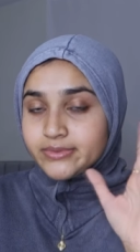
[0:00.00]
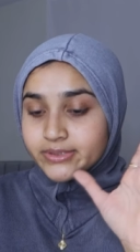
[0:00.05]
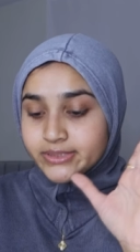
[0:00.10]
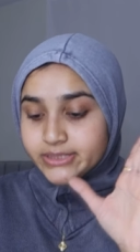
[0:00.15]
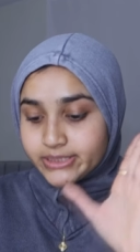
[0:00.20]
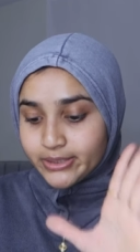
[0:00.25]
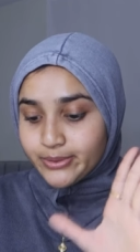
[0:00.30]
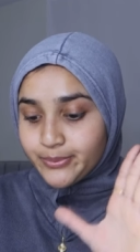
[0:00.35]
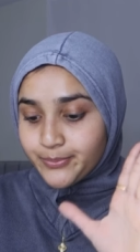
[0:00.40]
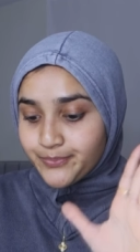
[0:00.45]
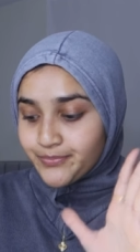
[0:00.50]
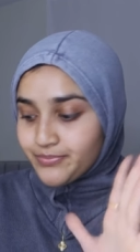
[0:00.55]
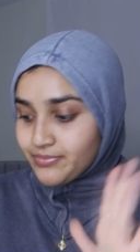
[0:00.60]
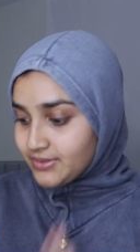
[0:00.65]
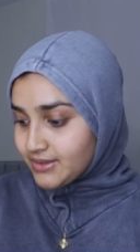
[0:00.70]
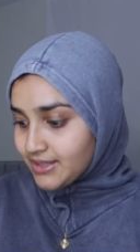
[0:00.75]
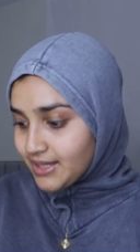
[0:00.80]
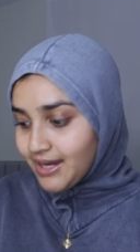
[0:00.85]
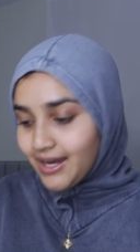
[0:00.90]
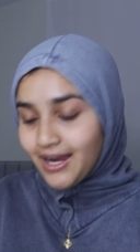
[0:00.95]
So
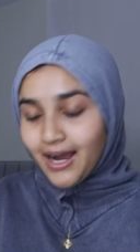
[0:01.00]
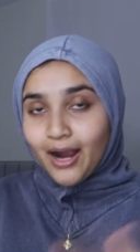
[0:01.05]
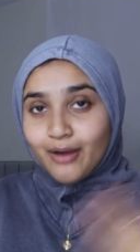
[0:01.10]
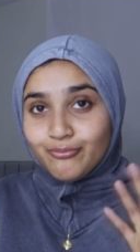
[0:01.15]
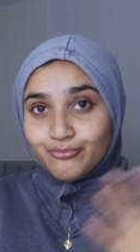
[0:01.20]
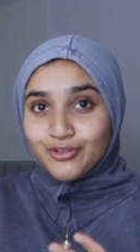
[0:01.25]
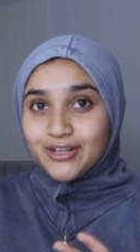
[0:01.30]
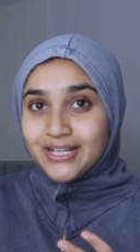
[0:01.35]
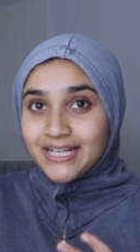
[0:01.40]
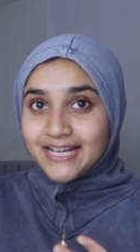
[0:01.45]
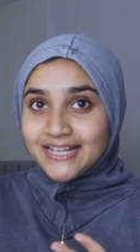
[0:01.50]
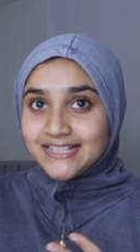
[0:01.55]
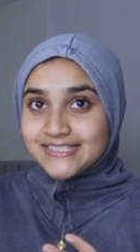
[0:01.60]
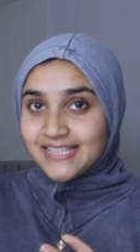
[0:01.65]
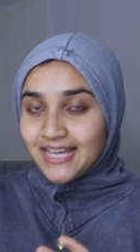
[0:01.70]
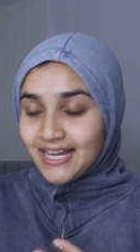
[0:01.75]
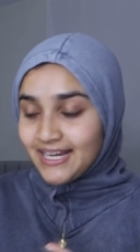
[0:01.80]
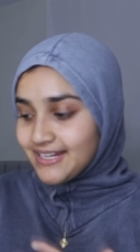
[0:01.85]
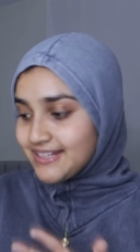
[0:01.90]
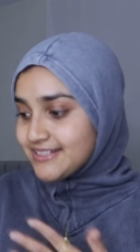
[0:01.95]
yeah, I'm really
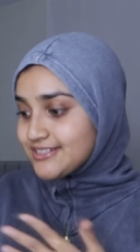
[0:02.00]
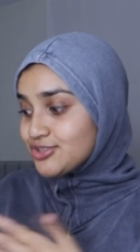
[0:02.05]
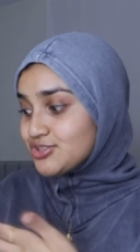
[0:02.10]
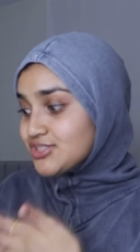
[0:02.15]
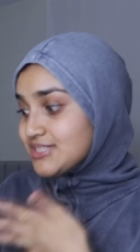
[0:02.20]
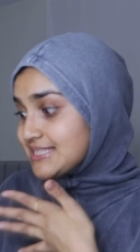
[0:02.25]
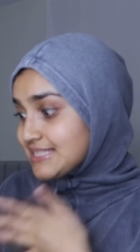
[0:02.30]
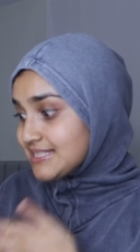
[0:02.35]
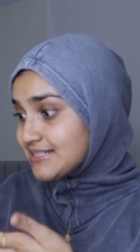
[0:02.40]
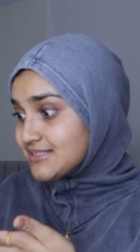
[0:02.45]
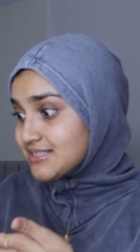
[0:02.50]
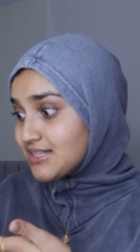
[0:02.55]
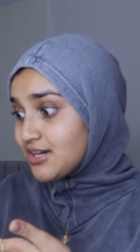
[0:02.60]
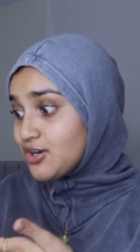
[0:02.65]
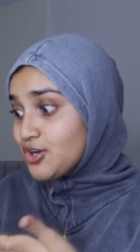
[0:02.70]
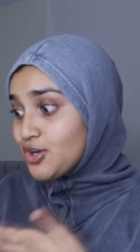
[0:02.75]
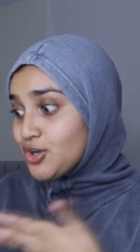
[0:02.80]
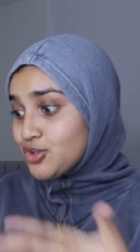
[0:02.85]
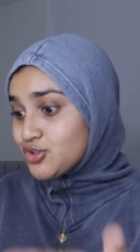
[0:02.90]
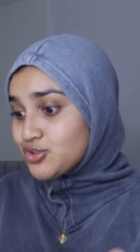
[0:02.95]
excited because these are
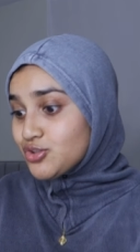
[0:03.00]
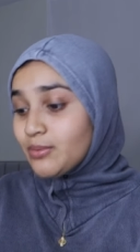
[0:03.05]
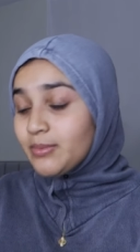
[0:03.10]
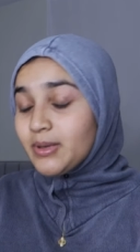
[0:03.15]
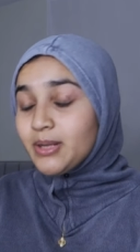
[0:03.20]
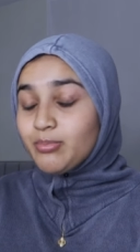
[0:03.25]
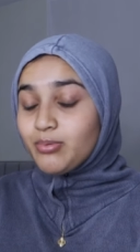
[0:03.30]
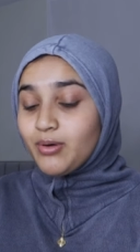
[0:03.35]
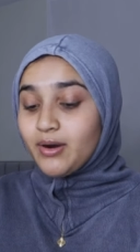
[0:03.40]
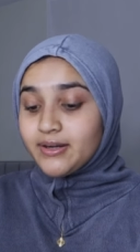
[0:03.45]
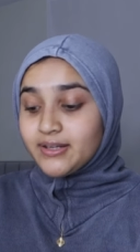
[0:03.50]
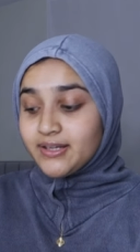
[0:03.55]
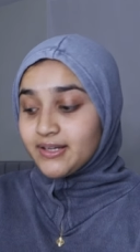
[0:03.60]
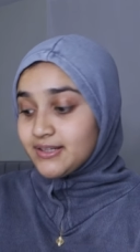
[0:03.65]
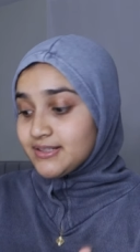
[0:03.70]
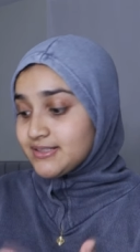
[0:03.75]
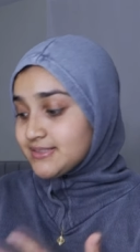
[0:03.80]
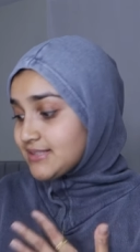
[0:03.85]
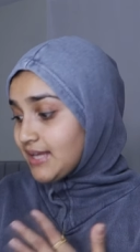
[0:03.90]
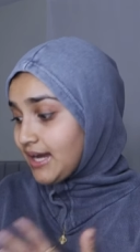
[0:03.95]
so many
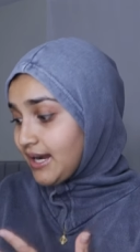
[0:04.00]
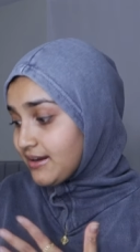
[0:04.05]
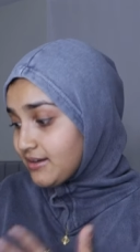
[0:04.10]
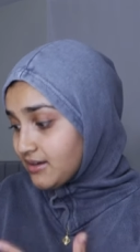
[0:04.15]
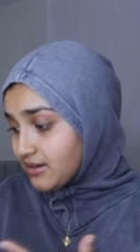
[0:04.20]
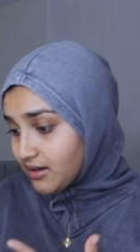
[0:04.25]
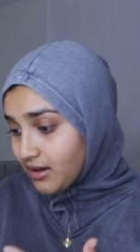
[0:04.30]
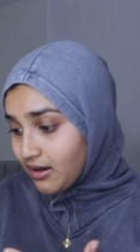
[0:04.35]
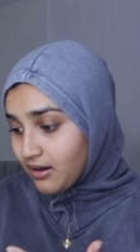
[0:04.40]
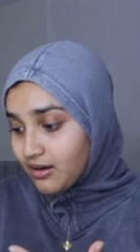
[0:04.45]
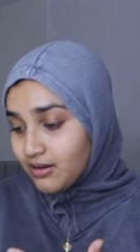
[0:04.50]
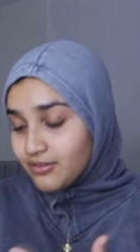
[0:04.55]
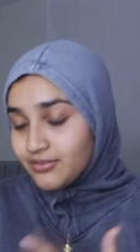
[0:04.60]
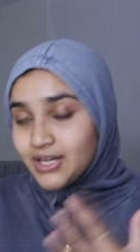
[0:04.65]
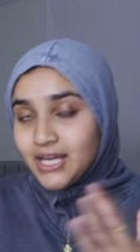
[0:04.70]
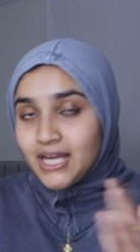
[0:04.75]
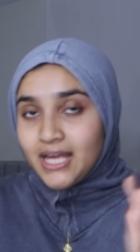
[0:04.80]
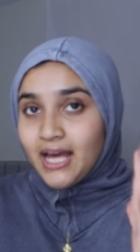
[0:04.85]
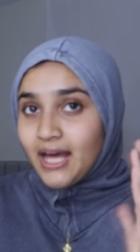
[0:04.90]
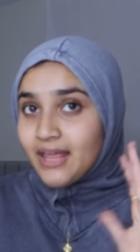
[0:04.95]
products that I love.
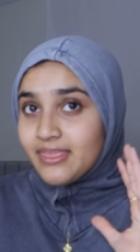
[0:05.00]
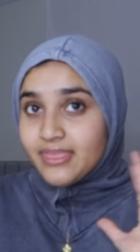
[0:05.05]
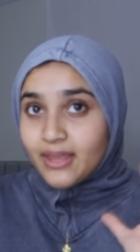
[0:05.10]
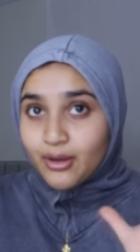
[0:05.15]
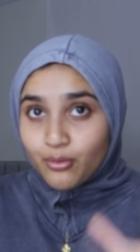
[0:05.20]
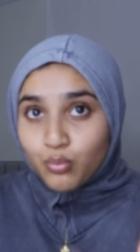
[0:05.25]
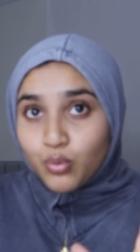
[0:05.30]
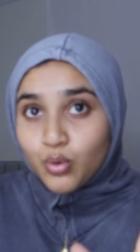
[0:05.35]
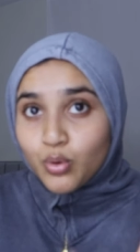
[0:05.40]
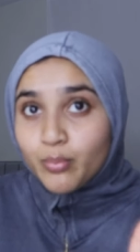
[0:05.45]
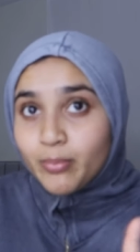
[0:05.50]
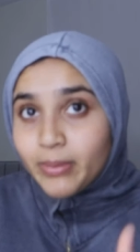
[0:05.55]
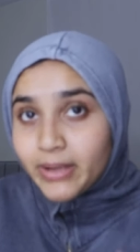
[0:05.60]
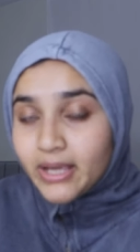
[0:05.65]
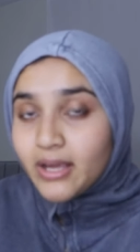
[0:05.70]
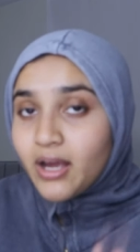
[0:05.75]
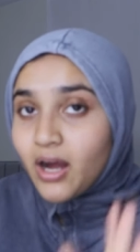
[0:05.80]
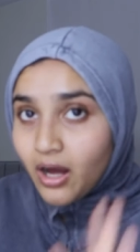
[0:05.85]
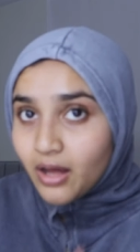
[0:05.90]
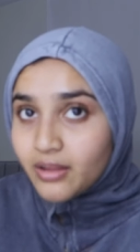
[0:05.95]
There will
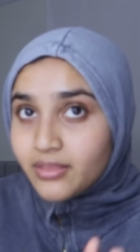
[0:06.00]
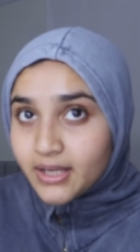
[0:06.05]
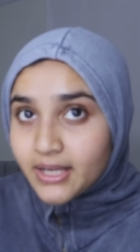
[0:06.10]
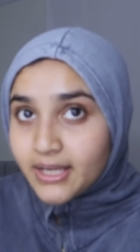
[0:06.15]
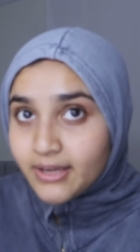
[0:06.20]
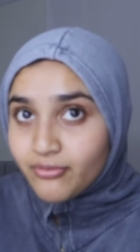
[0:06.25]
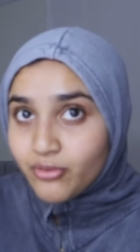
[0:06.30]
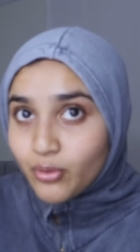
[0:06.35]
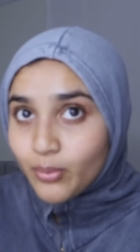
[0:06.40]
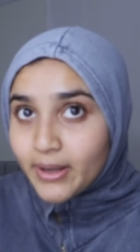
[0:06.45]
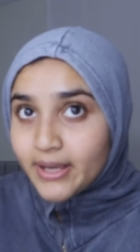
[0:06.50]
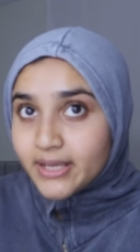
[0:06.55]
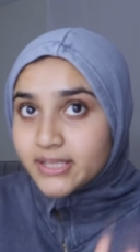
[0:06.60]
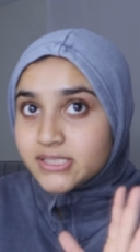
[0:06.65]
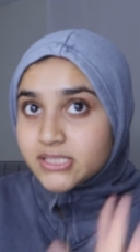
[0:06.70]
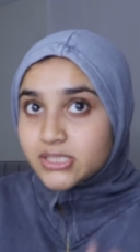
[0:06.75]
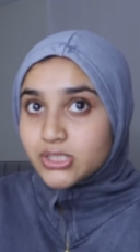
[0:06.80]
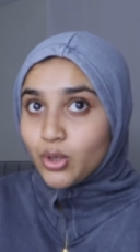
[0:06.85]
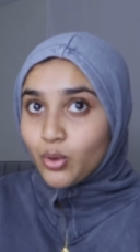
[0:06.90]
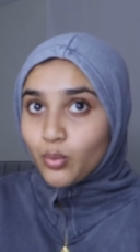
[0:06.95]
be other
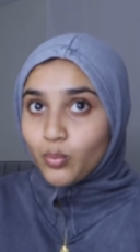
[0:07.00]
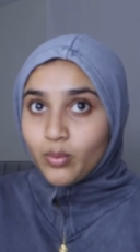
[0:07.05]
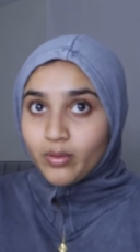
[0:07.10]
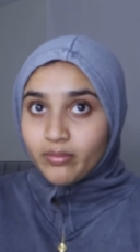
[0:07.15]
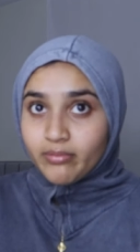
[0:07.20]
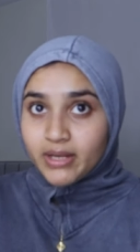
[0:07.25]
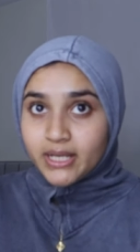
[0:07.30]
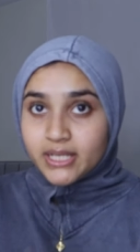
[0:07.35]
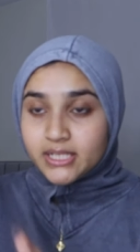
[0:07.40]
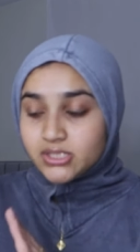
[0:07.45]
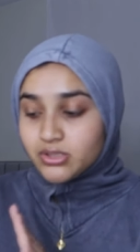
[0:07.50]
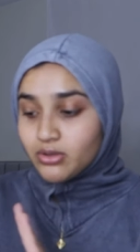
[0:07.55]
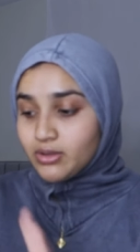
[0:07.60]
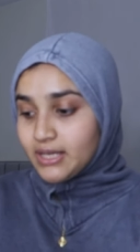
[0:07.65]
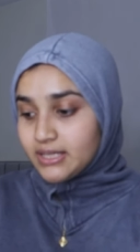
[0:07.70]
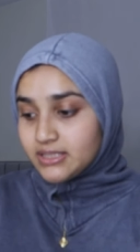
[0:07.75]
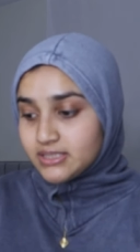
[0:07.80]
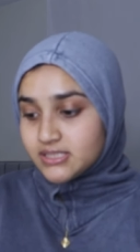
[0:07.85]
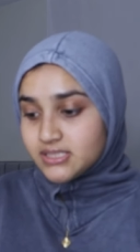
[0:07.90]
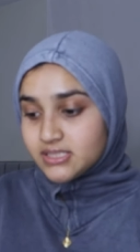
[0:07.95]
giveaways. Don't worry, don't
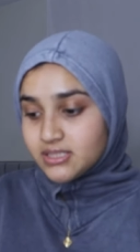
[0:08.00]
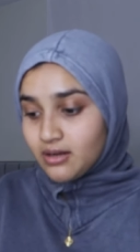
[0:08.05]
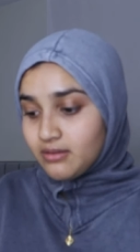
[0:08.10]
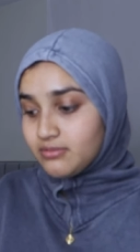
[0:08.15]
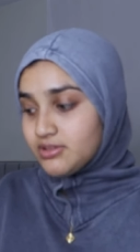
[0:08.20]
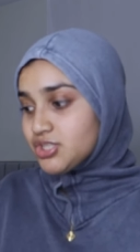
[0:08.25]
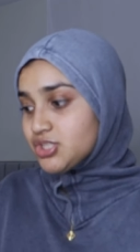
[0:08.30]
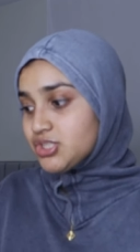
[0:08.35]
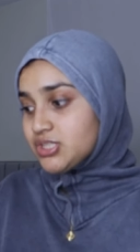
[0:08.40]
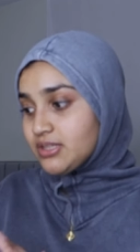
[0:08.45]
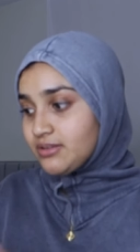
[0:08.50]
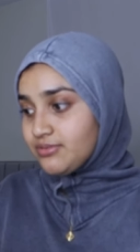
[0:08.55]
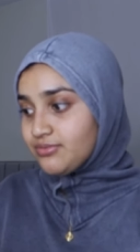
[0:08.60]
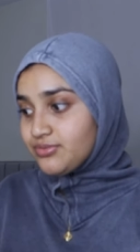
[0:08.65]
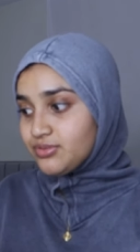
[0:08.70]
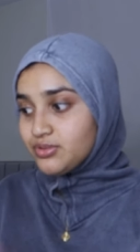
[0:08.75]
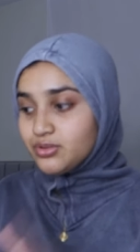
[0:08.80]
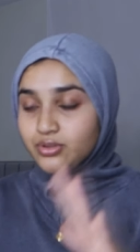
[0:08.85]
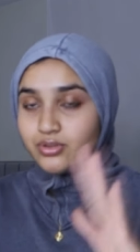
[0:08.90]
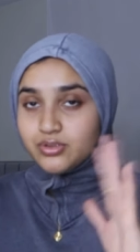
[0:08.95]
get discouraged
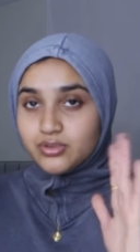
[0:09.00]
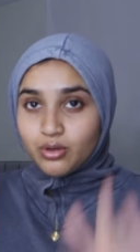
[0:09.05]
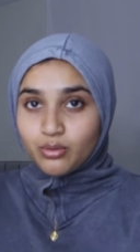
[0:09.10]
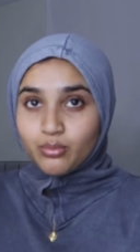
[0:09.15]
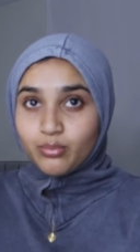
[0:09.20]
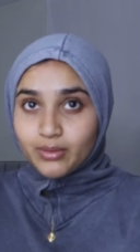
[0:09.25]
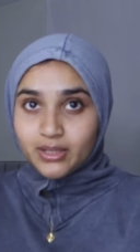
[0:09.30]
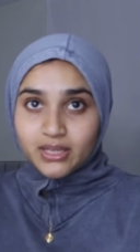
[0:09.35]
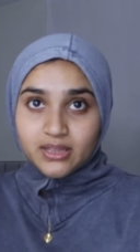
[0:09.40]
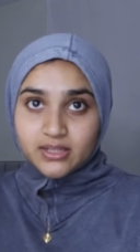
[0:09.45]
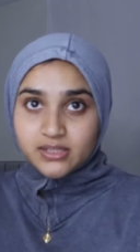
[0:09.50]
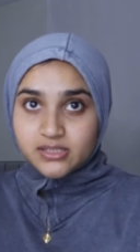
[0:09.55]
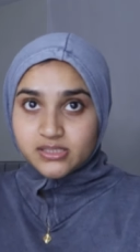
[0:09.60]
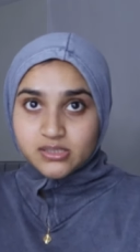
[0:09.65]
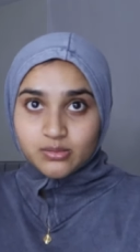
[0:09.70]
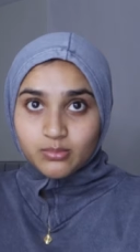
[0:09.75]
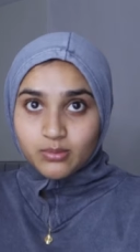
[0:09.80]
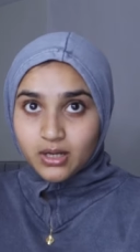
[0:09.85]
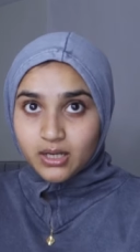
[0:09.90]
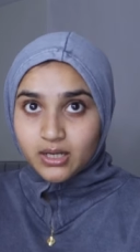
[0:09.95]
if you don't win this
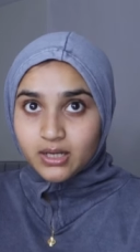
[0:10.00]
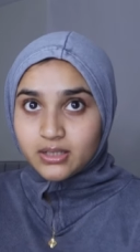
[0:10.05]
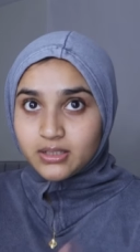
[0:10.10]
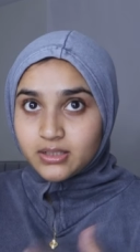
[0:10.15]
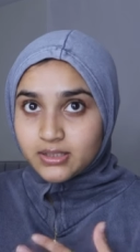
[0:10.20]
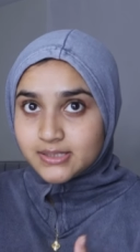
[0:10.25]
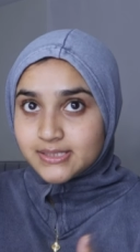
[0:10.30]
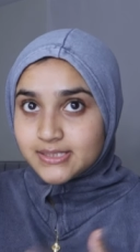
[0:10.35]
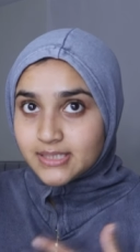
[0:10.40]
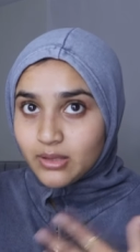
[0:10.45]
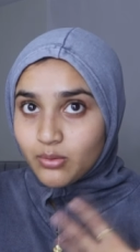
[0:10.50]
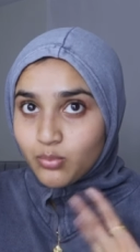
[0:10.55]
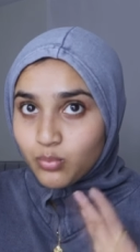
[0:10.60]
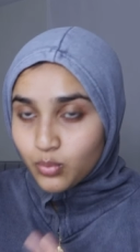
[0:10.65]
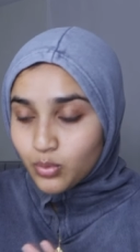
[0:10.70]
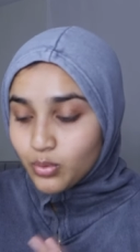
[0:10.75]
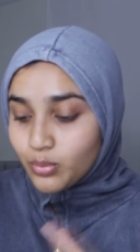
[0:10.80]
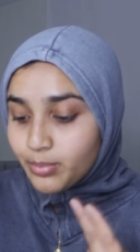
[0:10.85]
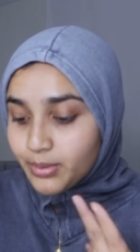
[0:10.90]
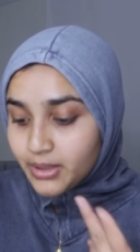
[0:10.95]
one because there
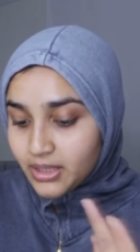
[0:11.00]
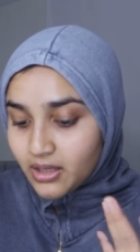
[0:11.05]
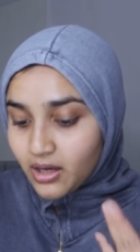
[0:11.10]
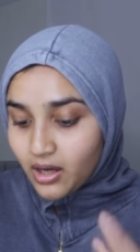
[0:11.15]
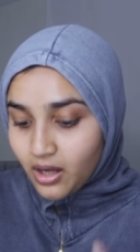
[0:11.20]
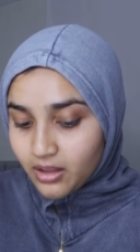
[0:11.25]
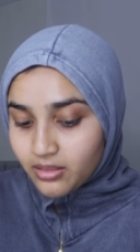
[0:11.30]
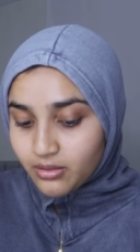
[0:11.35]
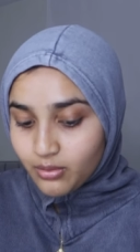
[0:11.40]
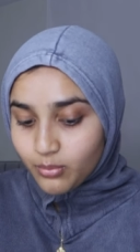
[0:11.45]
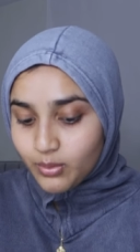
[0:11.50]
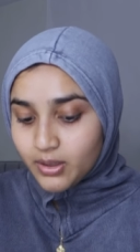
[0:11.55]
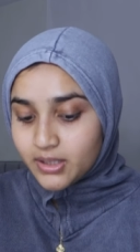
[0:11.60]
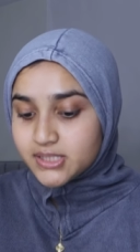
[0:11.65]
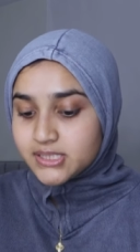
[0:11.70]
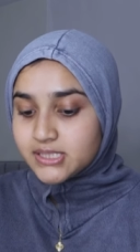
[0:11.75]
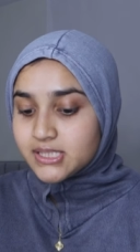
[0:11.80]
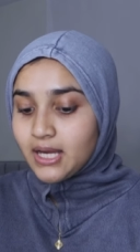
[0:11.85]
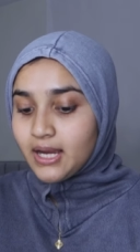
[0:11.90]
will be other ones.